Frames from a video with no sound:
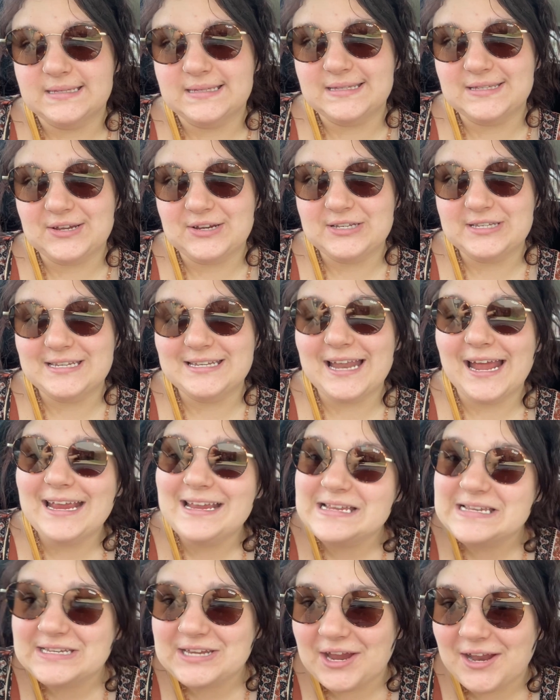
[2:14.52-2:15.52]
So today
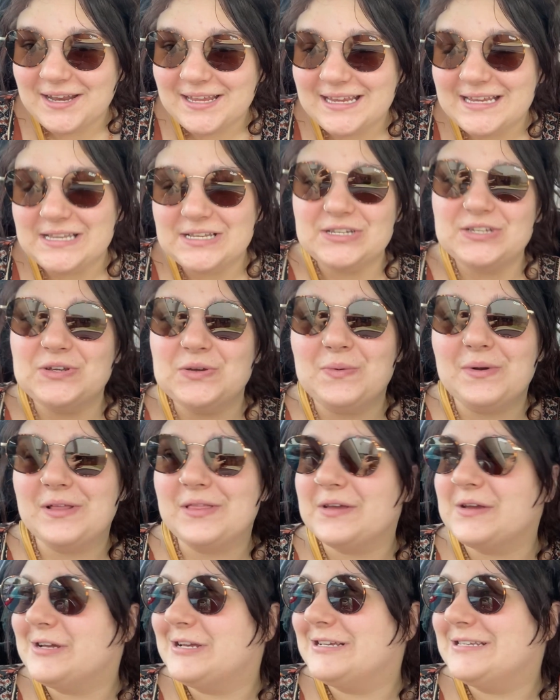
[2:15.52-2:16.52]
is turning into one of
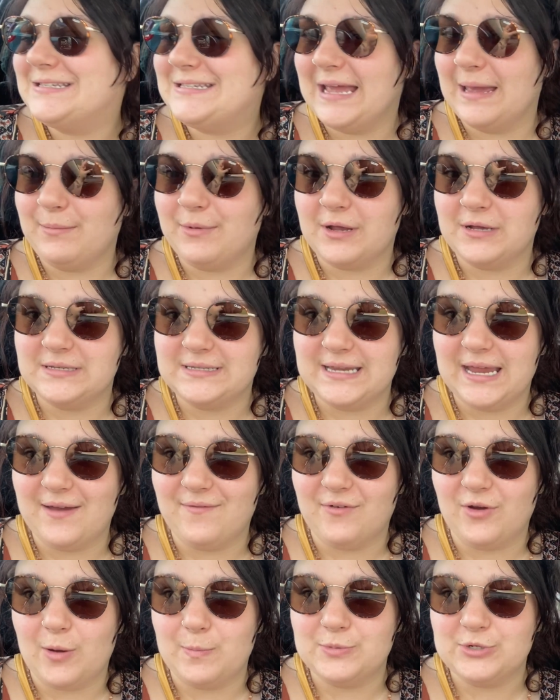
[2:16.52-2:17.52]
those Sam goes to
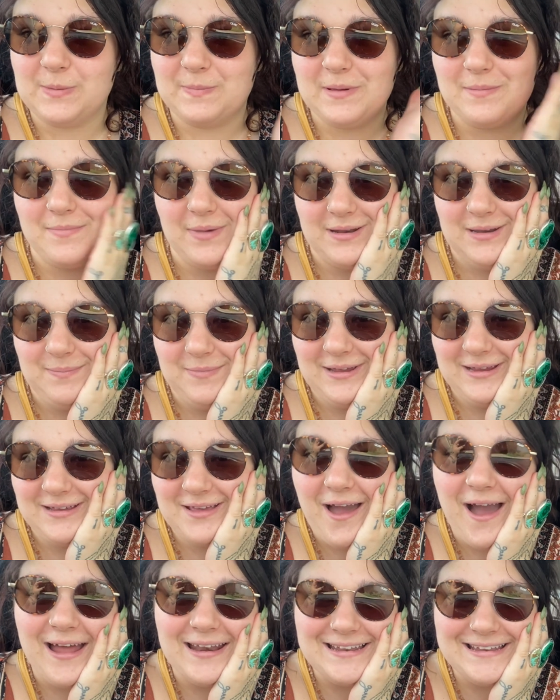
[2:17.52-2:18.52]
every op shop in Bundaberg
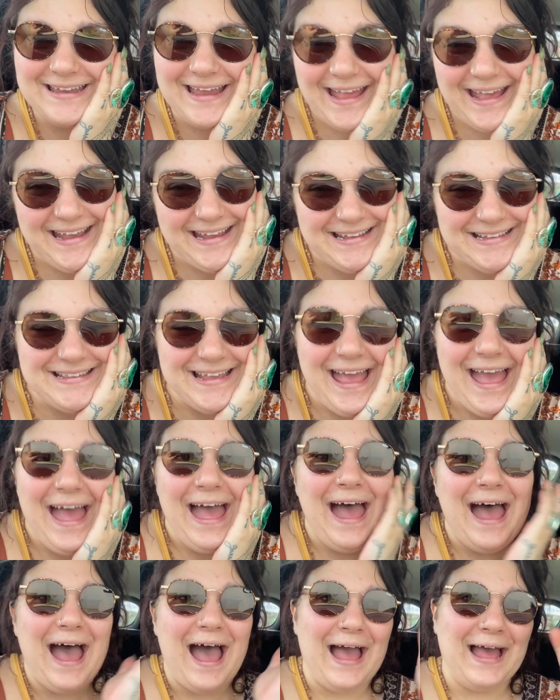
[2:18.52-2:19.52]
kind of days.
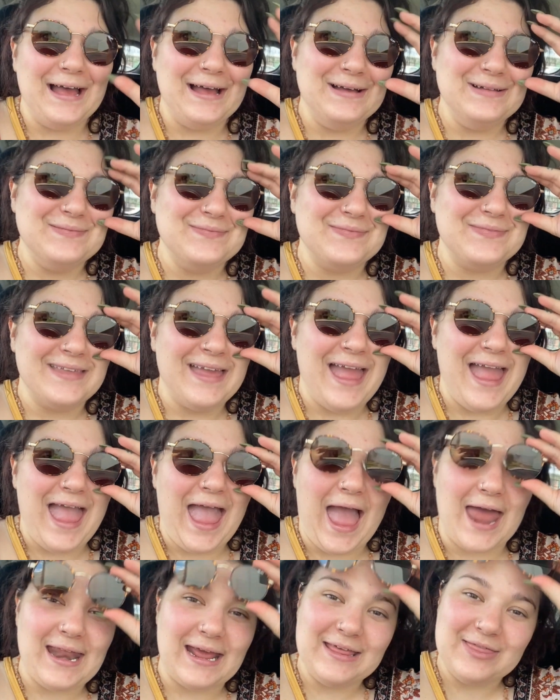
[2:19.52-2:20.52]
And
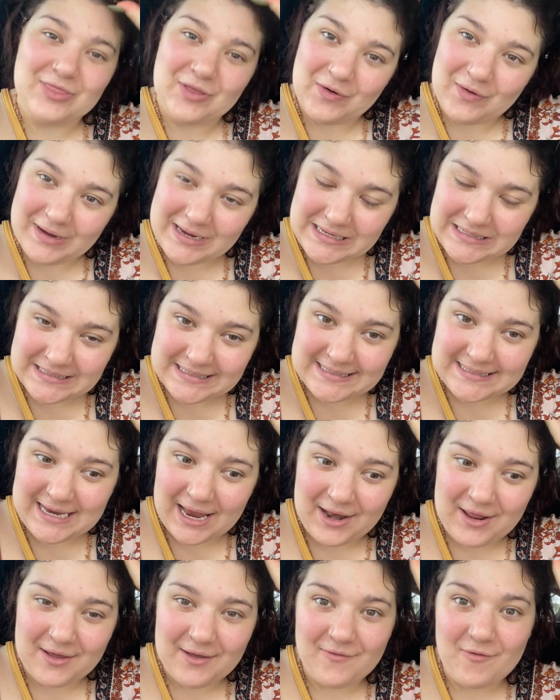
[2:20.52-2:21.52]
I thought instead
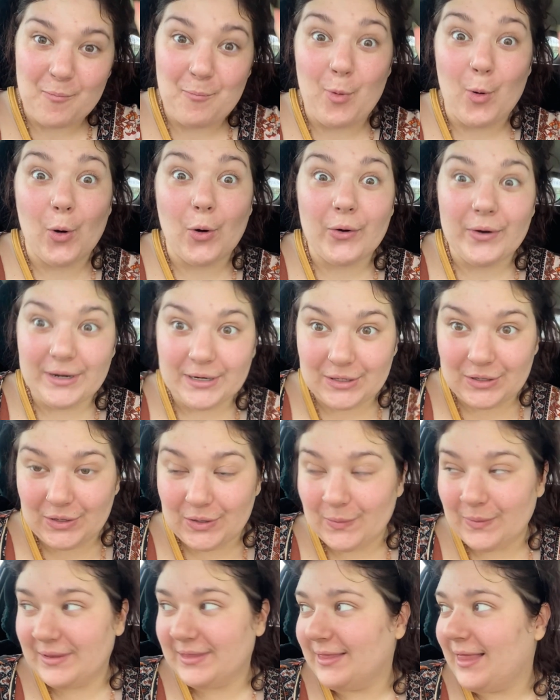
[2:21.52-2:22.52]
of boring you
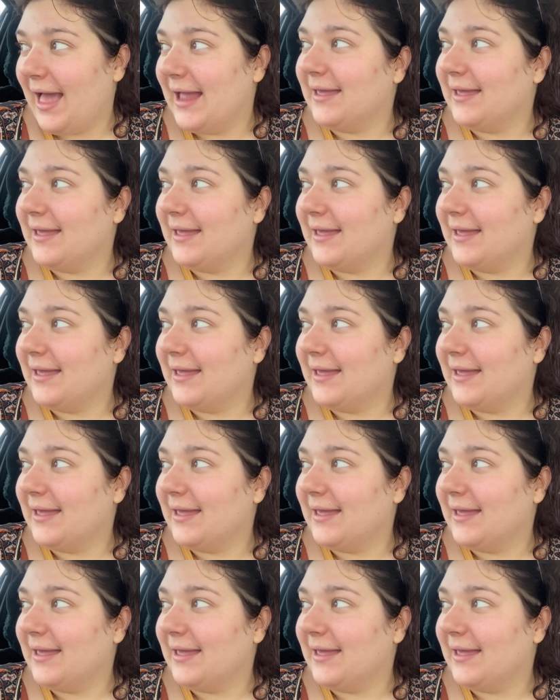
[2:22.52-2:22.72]
with like,